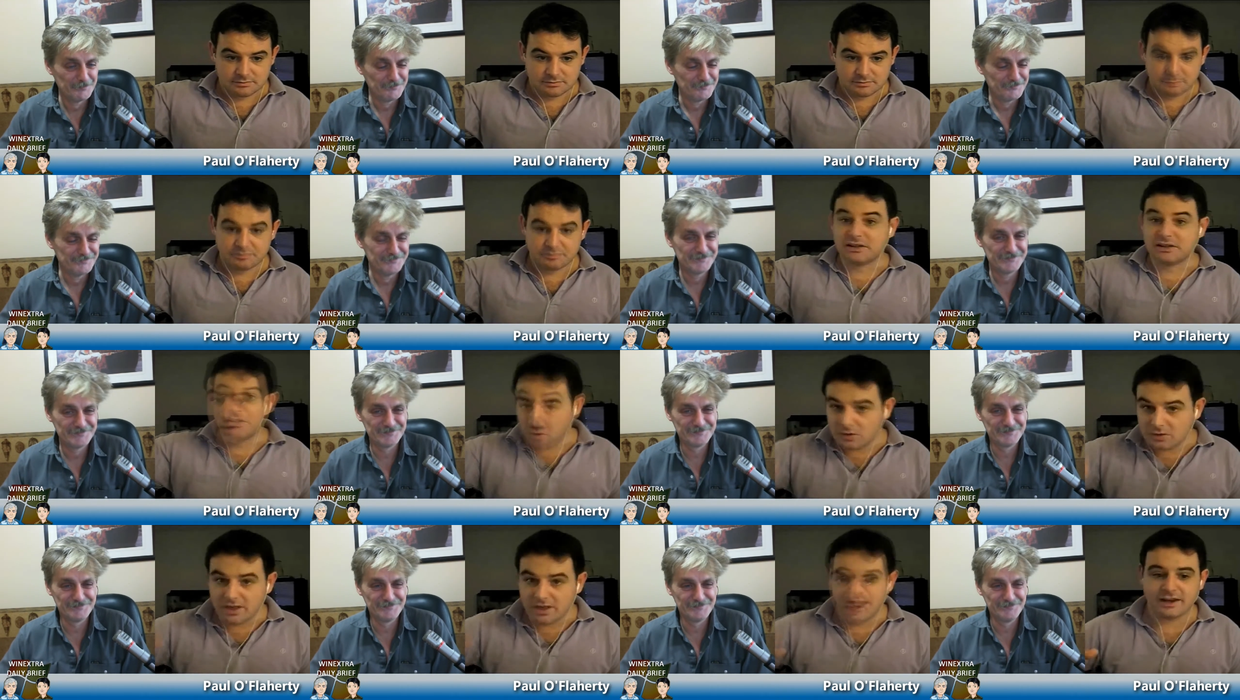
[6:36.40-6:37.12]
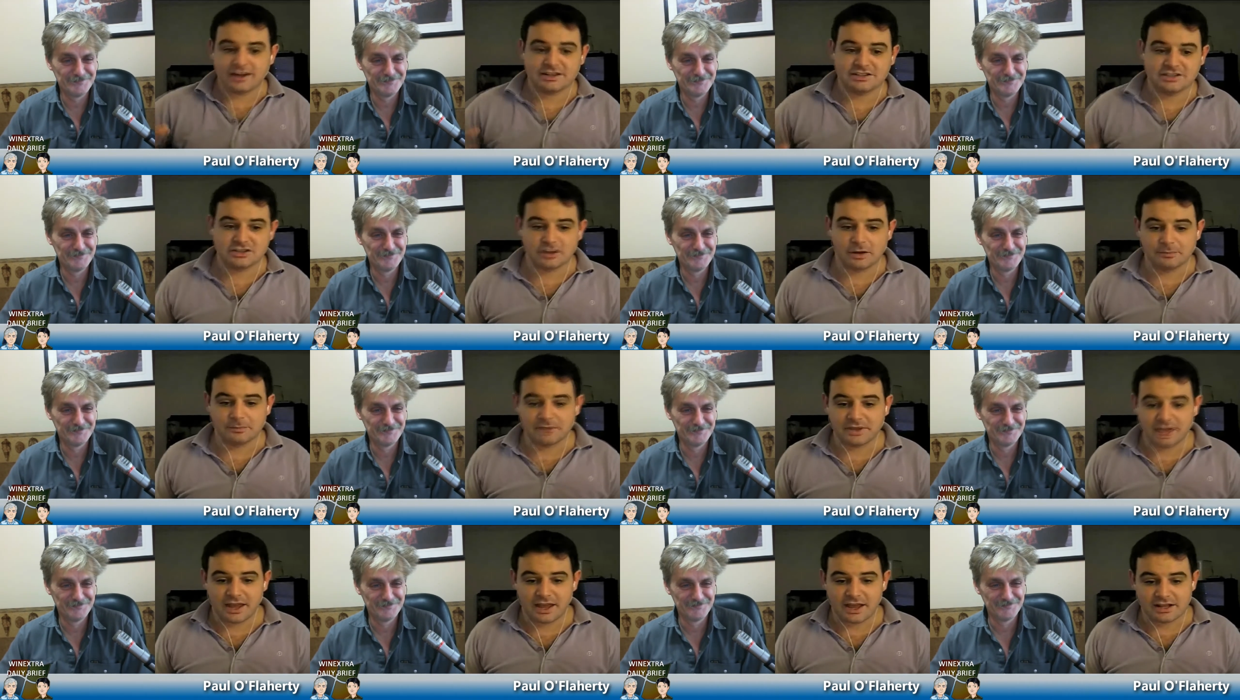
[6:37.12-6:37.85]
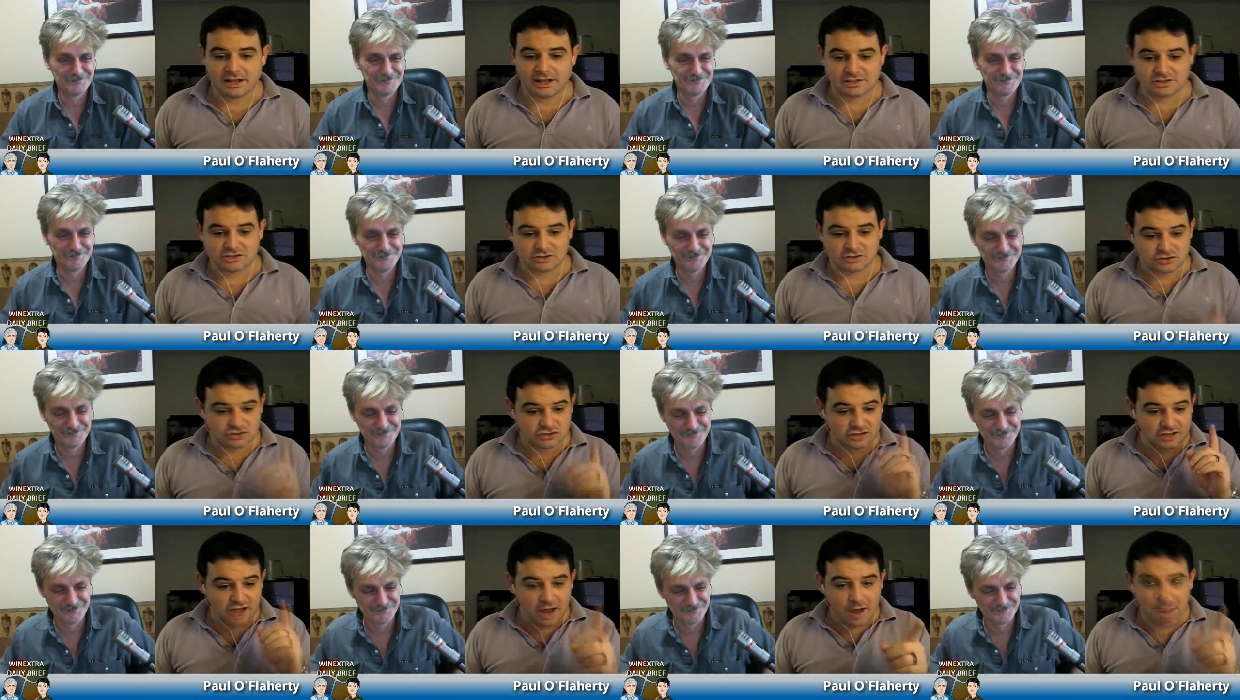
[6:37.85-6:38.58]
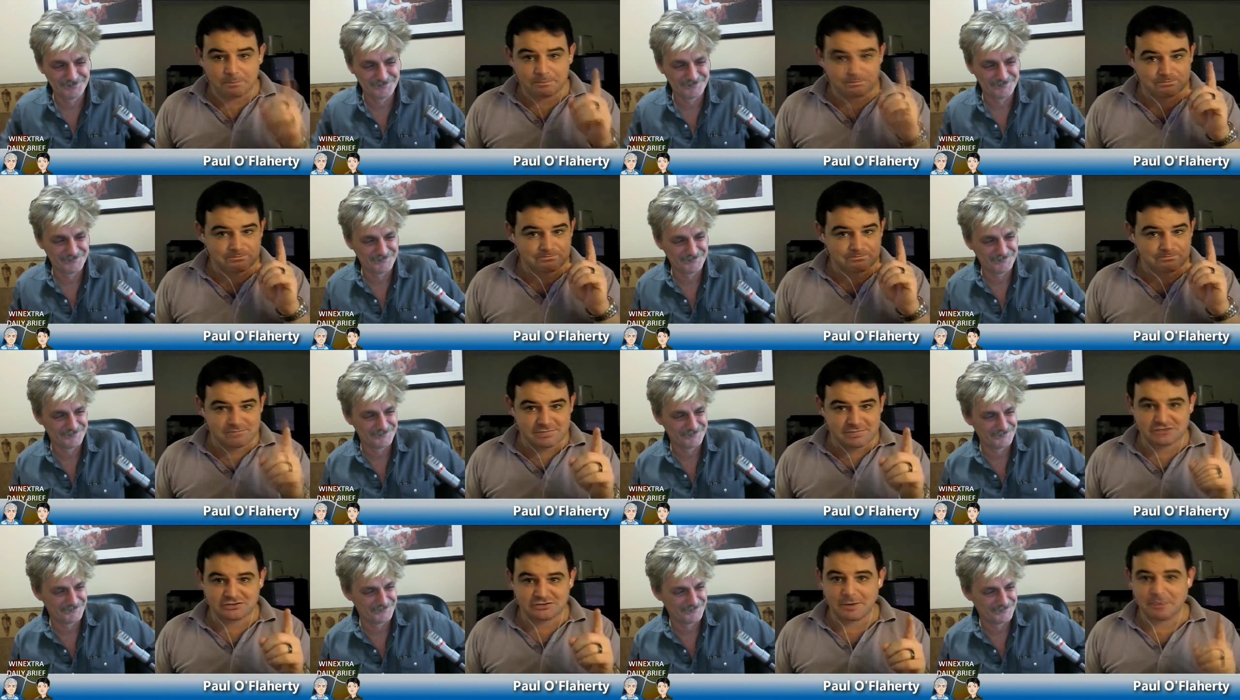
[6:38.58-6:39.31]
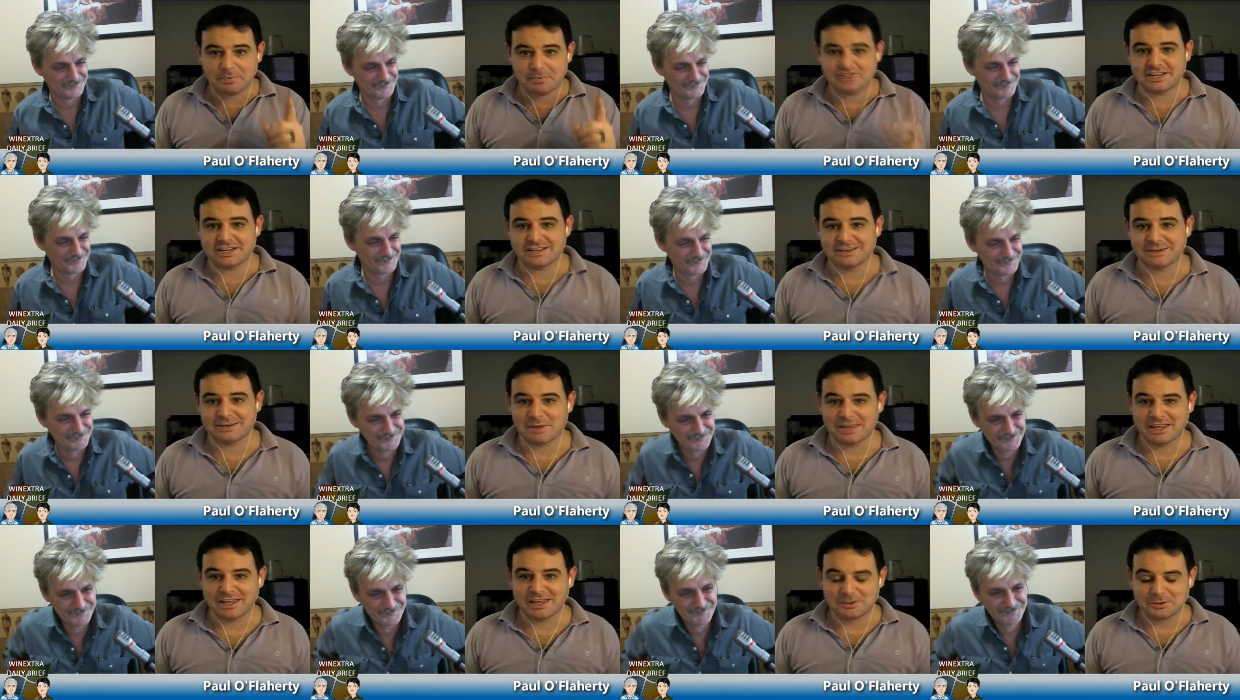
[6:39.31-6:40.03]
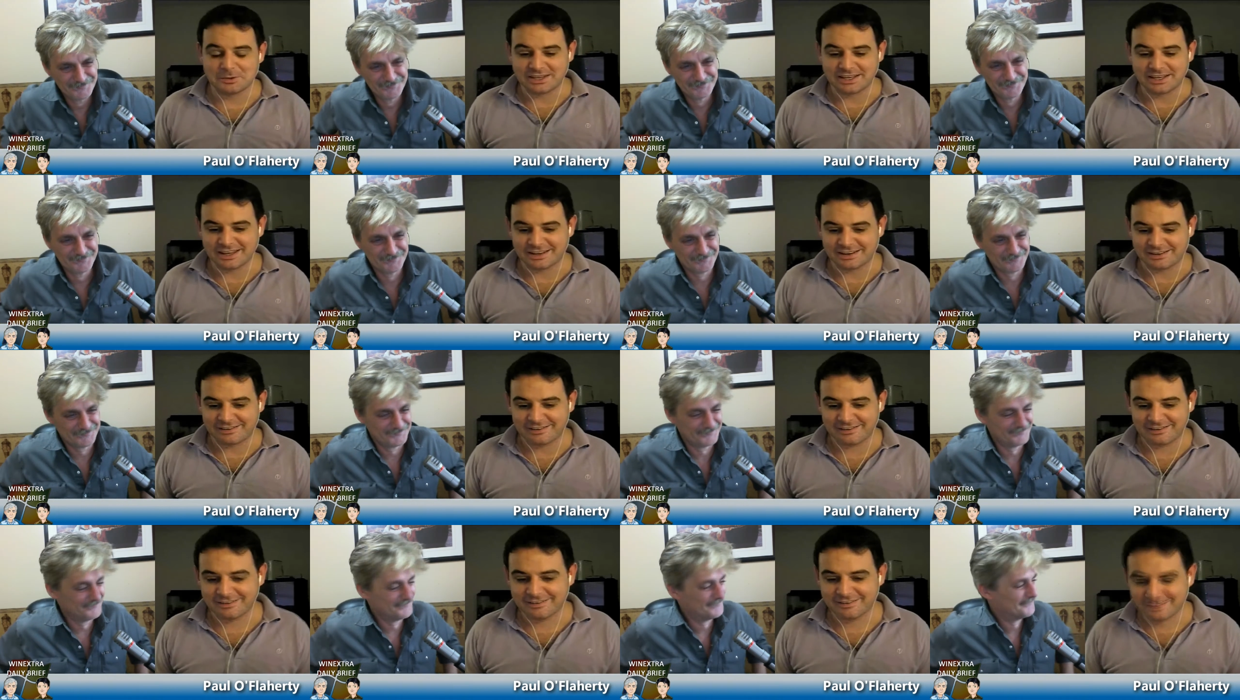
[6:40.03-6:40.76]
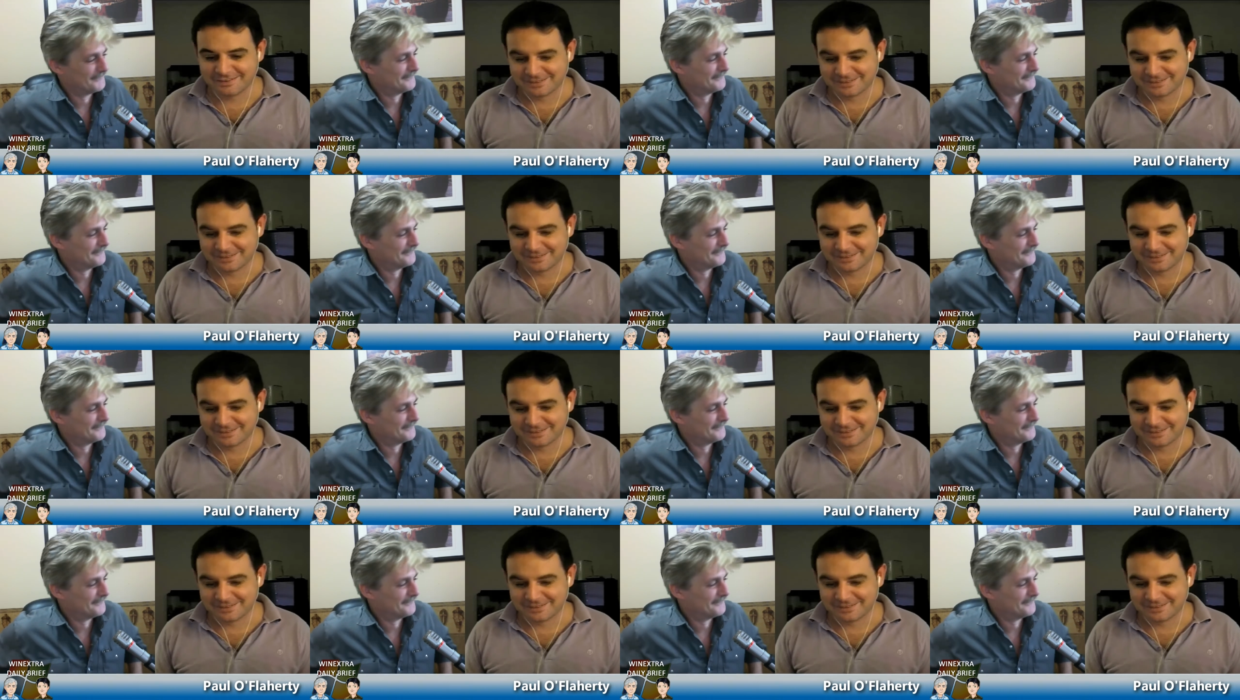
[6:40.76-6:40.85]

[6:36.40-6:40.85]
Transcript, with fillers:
Speaker 1: Below that, it's something else. So stop misrepresenting me, you git.